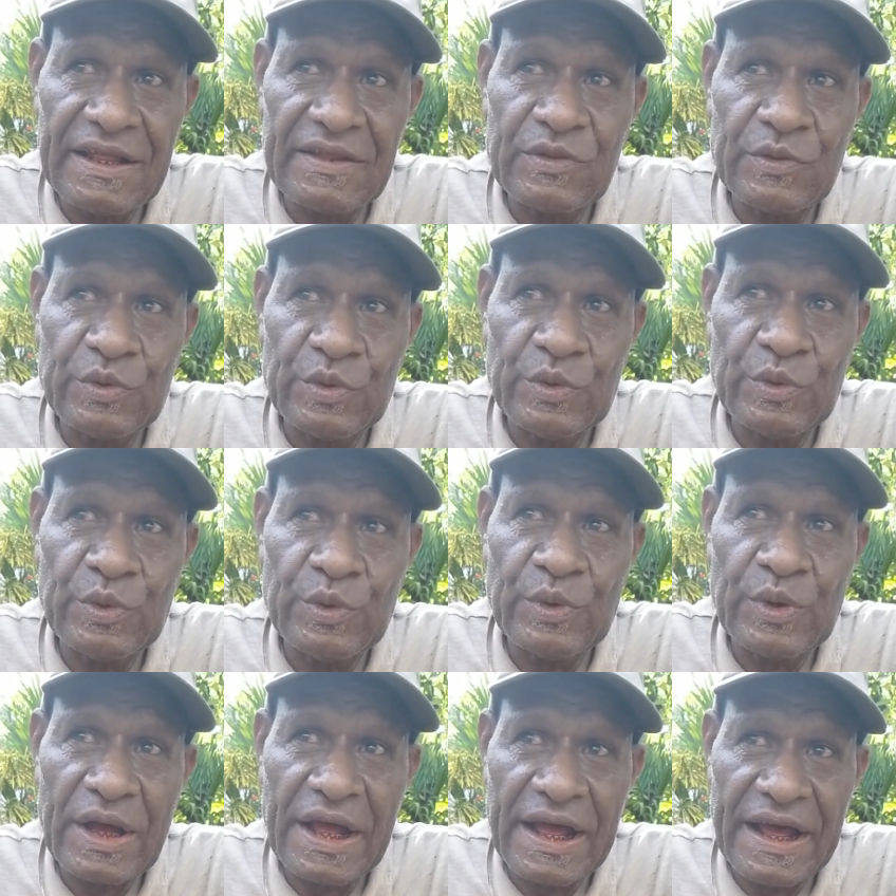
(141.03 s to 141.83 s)

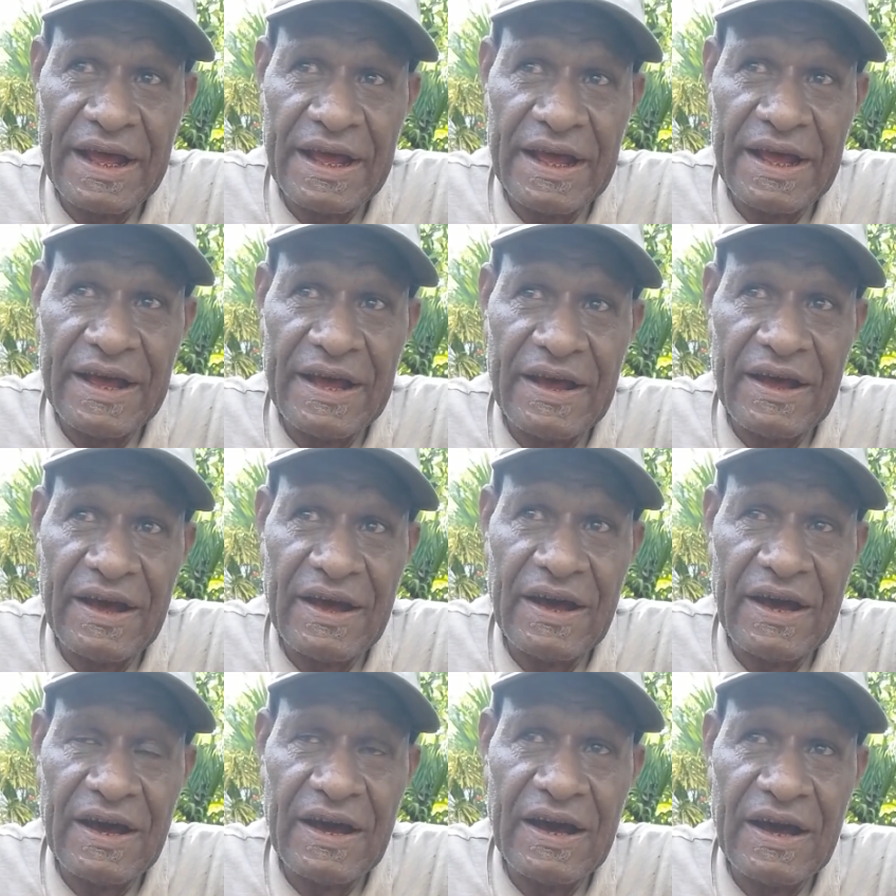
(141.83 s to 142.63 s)
to
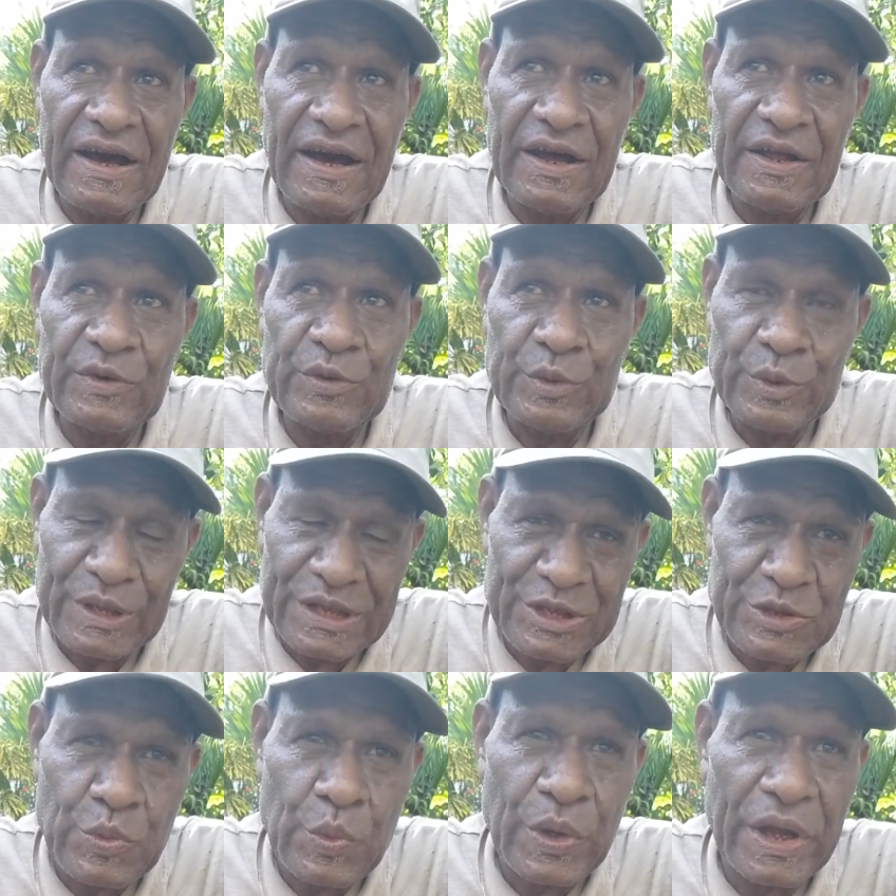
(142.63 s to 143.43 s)
do
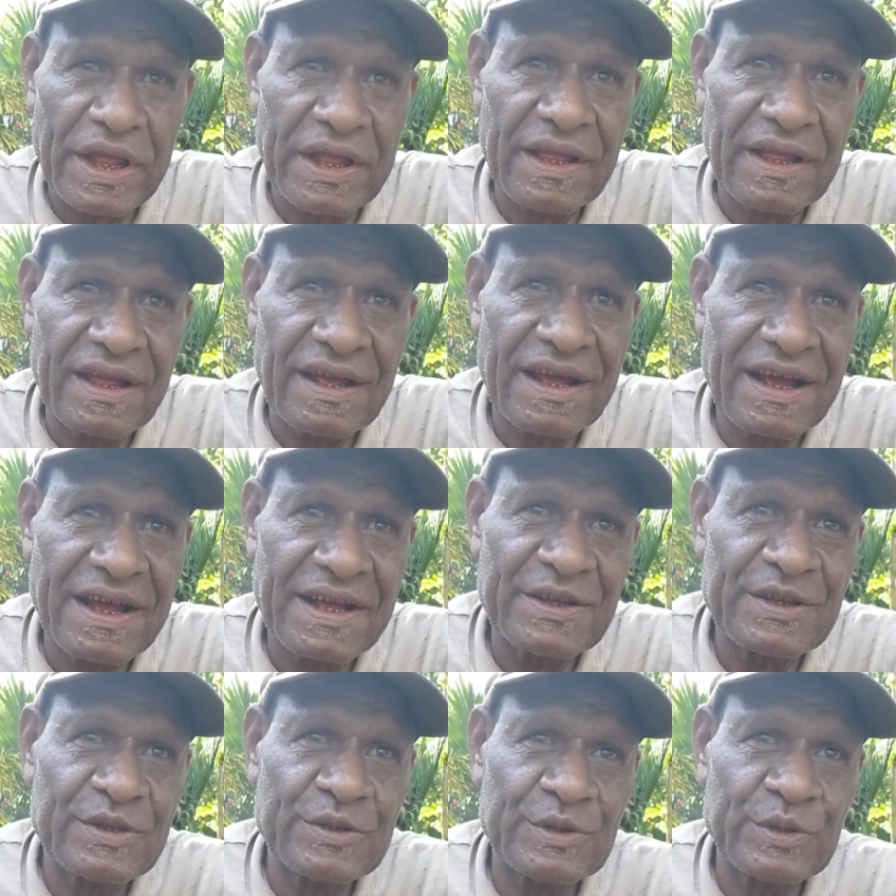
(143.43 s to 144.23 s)
this work.
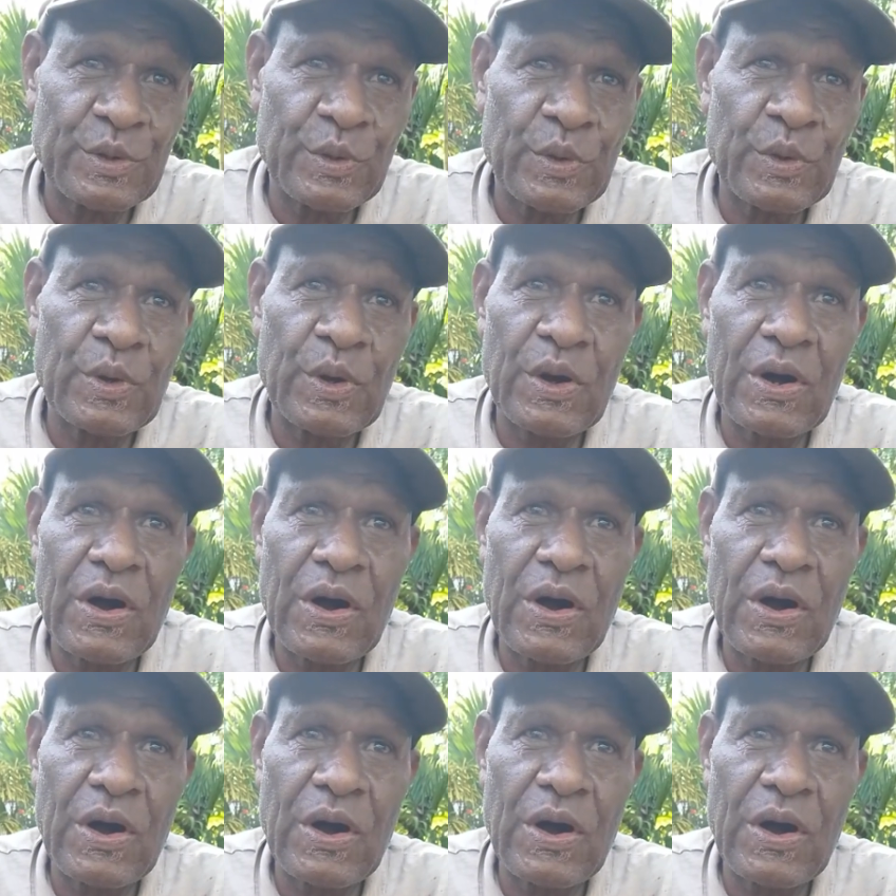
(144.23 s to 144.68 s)
So